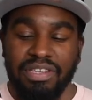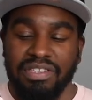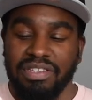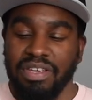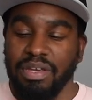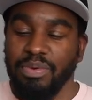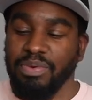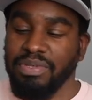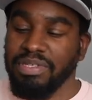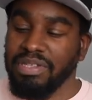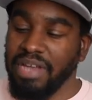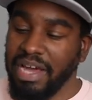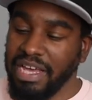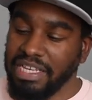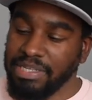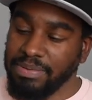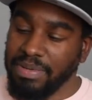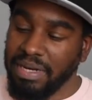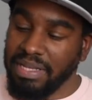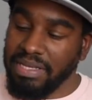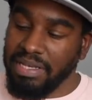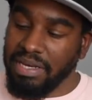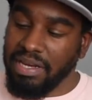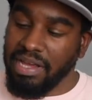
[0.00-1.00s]
So it was nice
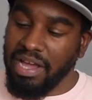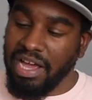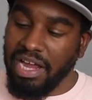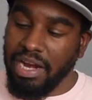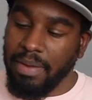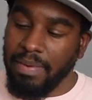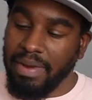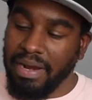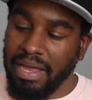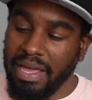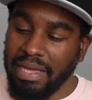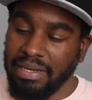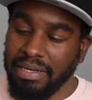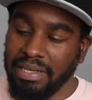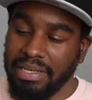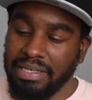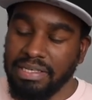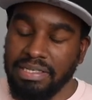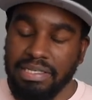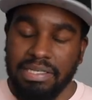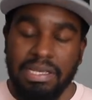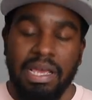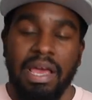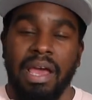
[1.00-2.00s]
when they did a colorway like
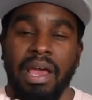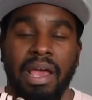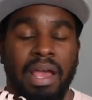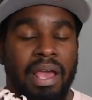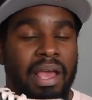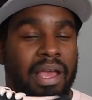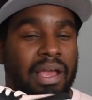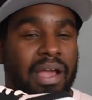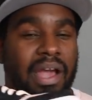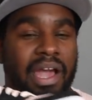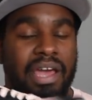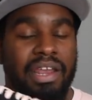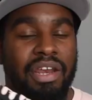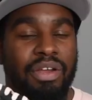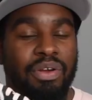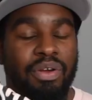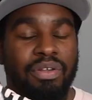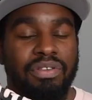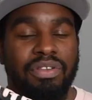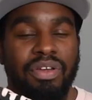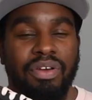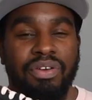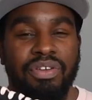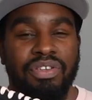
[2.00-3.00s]
this, kind of
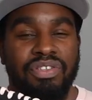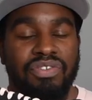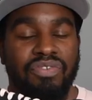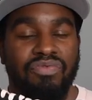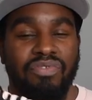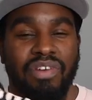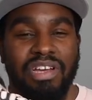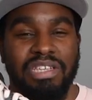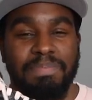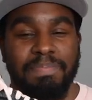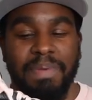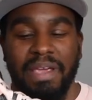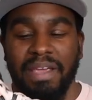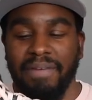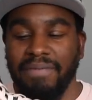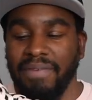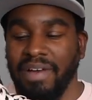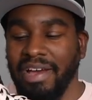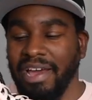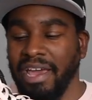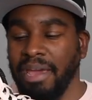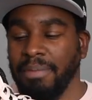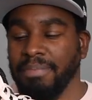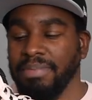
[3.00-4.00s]
got those rust pink
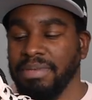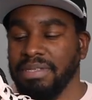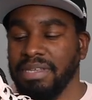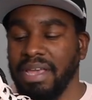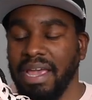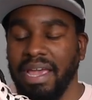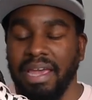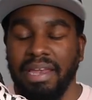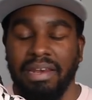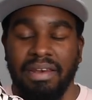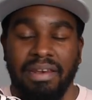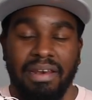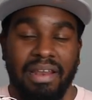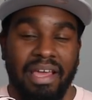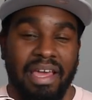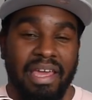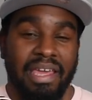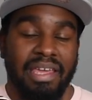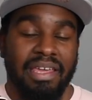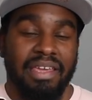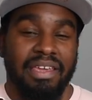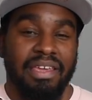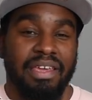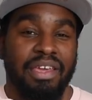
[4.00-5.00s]
vibes and
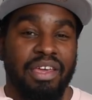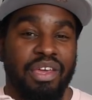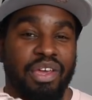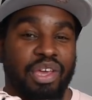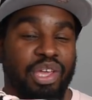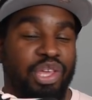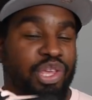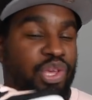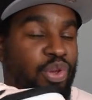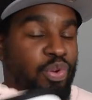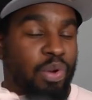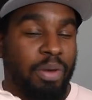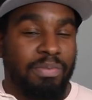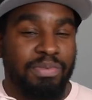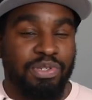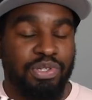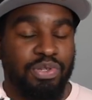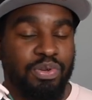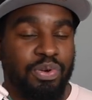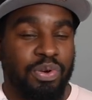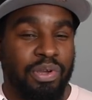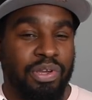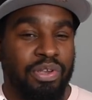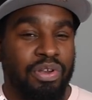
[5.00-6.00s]
like you, I'm
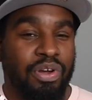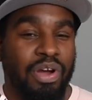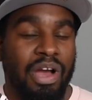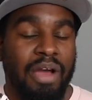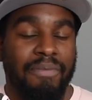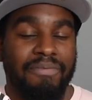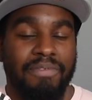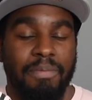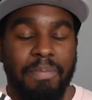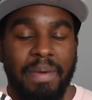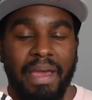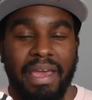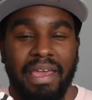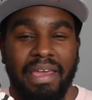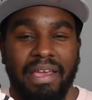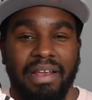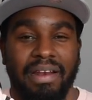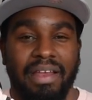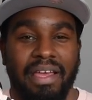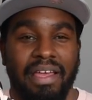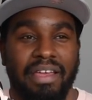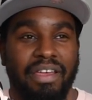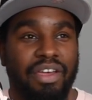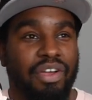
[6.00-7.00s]
sure you're not up for paying
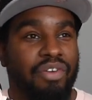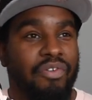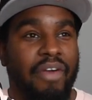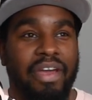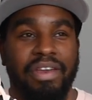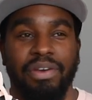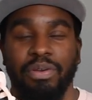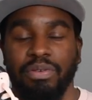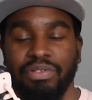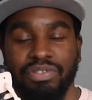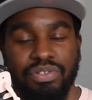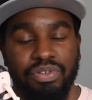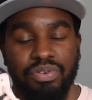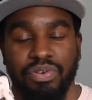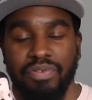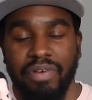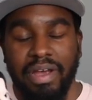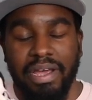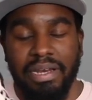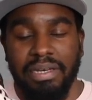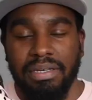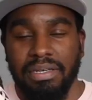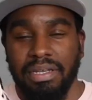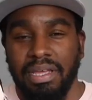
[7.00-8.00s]
like a grand or two
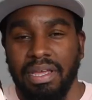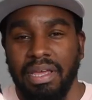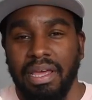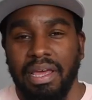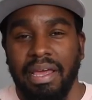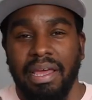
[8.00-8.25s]
grand